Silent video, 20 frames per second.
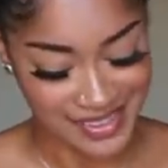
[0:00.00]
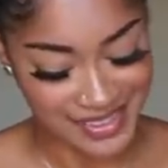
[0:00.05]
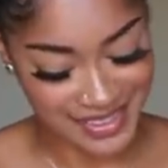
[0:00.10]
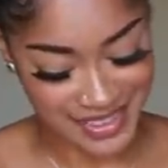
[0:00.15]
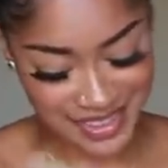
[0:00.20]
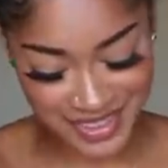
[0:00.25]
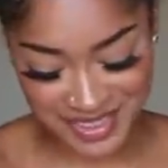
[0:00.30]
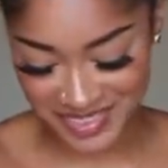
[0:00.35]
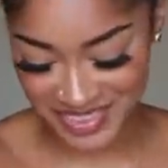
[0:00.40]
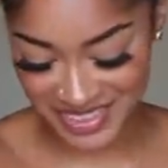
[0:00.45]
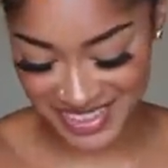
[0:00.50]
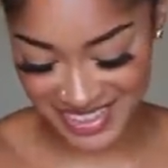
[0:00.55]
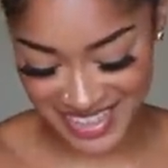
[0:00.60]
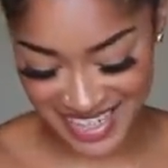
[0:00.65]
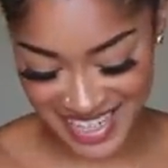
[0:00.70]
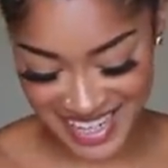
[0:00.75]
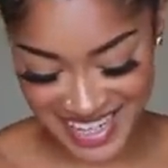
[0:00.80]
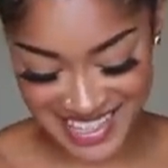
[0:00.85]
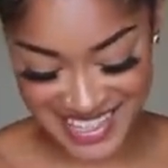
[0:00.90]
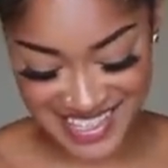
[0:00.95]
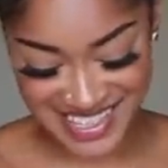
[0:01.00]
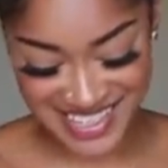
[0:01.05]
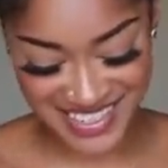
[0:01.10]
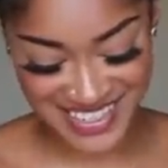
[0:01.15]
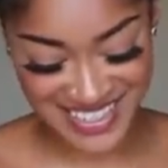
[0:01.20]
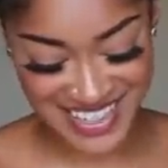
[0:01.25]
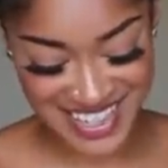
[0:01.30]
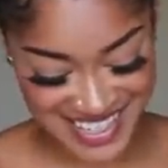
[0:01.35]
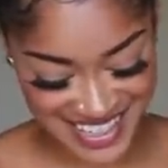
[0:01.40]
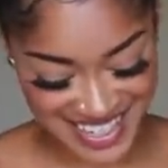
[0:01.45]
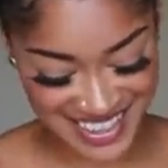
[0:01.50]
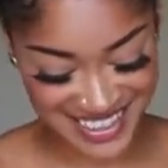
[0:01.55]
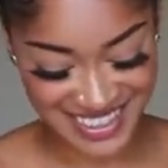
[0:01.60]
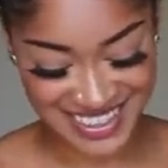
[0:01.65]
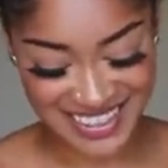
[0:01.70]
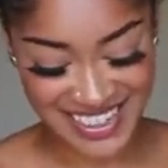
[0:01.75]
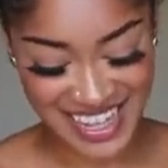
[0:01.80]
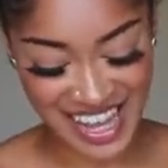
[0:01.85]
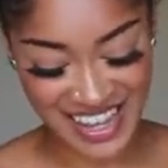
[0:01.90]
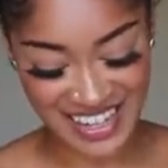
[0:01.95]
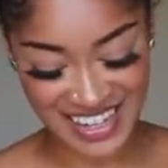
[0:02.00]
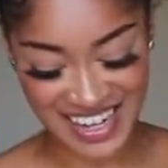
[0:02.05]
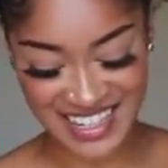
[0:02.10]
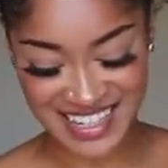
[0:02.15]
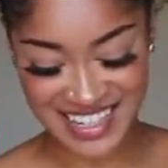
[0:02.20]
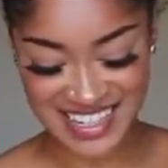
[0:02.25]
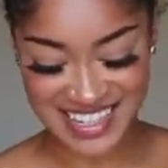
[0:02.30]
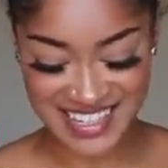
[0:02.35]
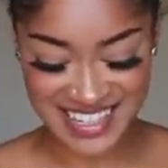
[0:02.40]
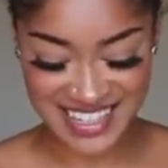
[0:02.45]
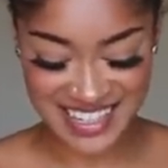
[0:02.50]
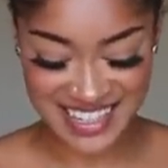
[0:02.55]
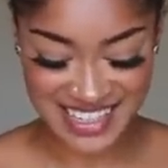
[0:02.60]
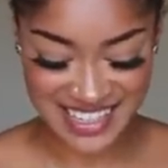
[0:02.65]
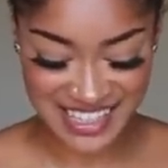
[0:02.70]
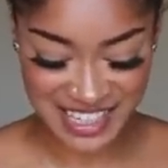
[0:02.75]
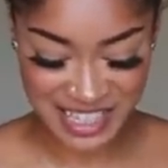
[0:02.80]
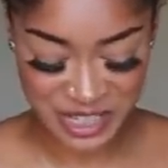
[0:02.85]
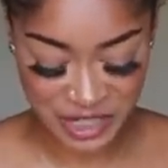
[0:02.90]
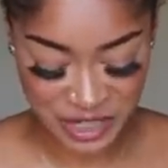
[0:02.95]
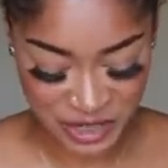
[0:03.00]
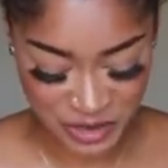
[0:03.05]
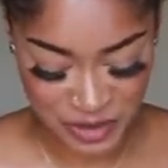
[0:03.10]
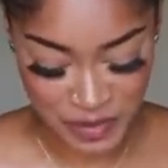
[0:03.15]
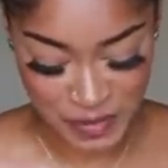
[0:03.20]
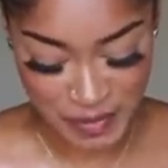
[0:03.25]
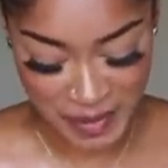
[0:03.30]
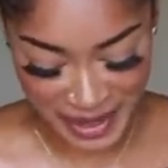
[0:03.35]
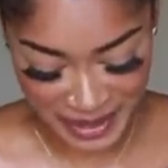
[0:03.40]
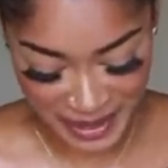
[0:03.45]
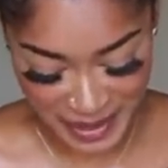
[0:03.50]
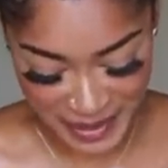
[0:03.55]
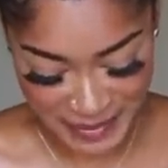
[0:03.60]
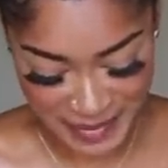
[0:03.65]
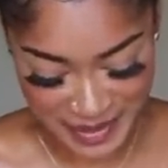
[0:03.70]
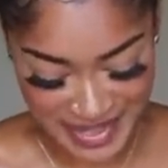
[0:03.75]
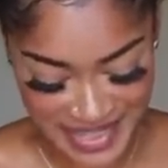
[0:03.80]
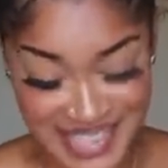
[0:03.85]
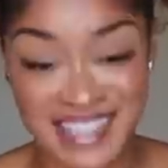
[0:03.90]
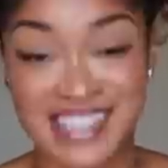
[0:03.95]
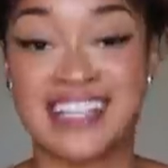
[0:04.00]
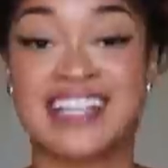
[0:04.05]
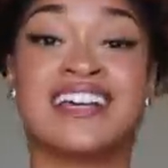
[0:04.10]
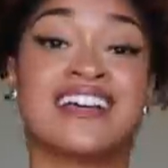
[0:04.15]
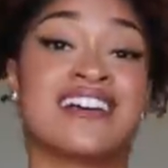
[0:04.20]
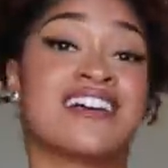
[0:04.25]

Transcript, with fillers: Uh, as soon as I look down, I just see these two parabens.